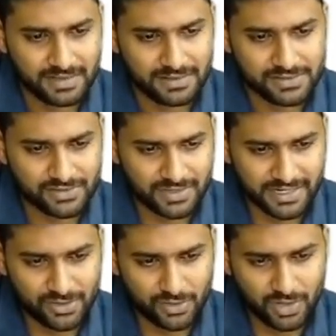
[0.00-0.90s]
So
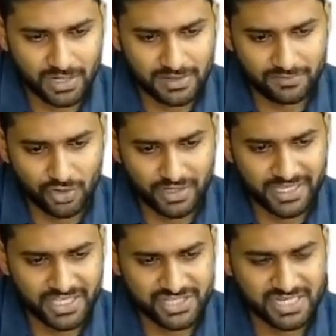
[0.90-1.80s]
try to convert
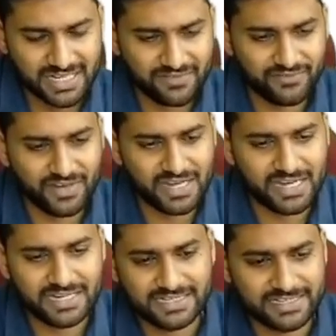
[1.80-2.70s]
each and every
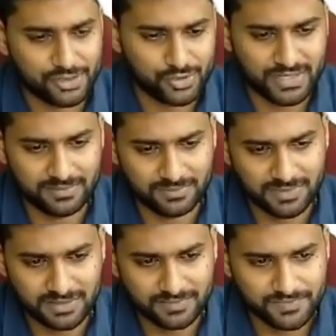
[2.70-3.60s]
letter into the number.
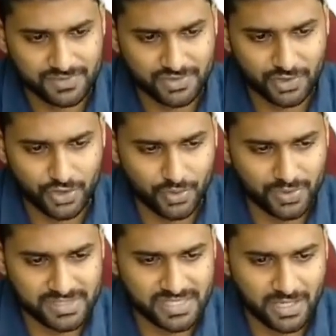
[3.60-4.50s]
So Q
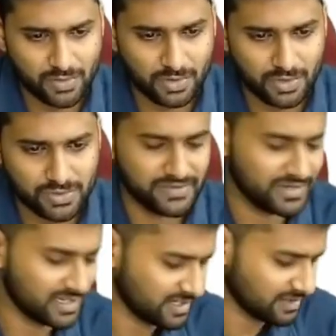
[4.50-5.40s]
is equal to
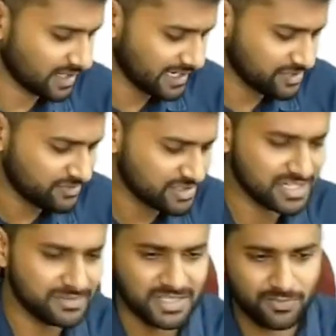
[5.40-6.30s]
17. Can anyone tell
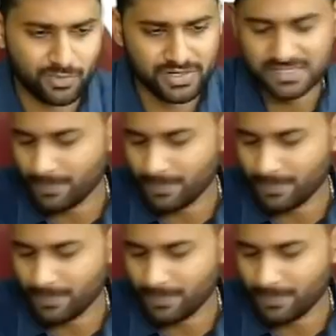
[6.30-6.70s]
me that what is the